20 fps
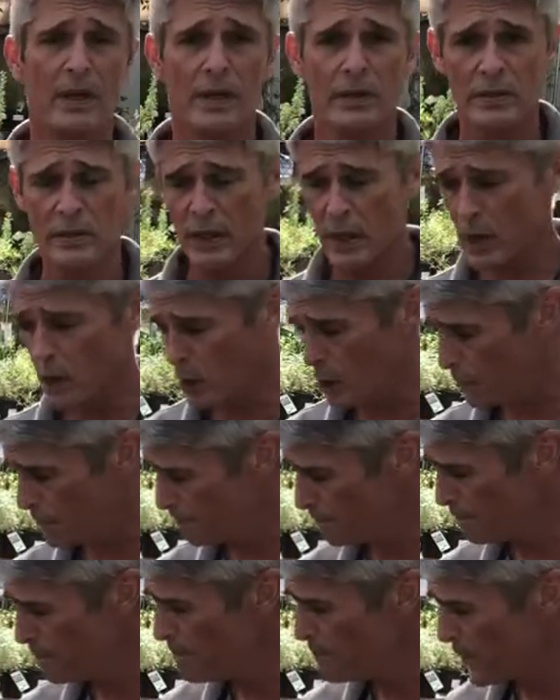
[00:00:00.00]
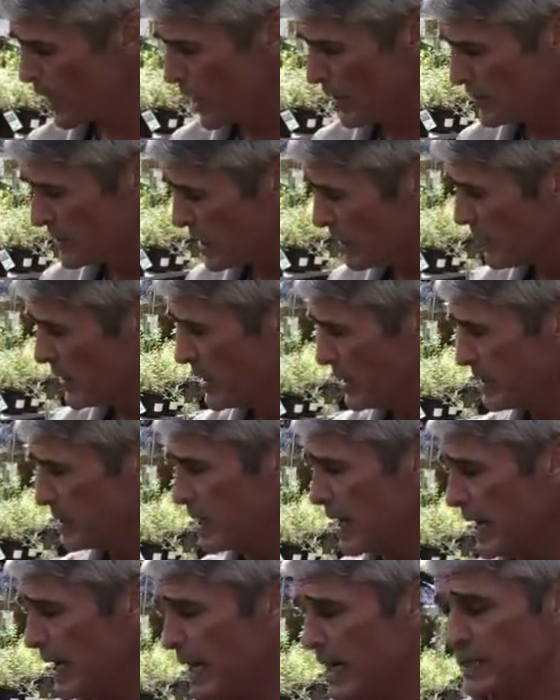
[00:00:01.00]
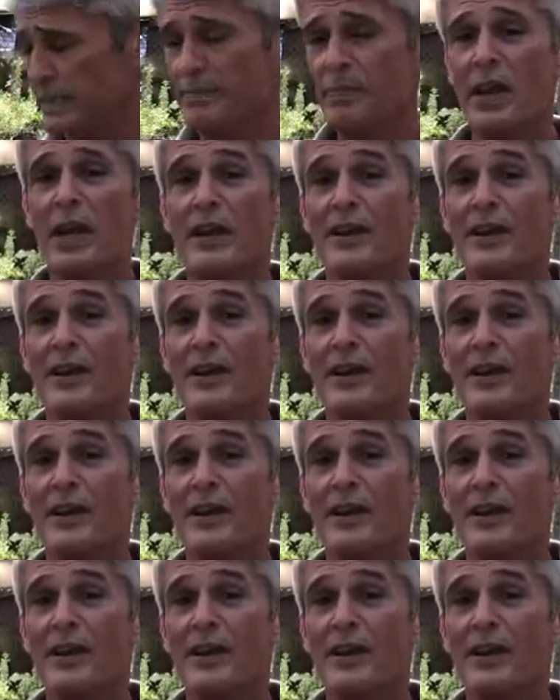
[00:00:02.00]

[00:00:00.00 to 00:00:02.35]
So on some of these guys,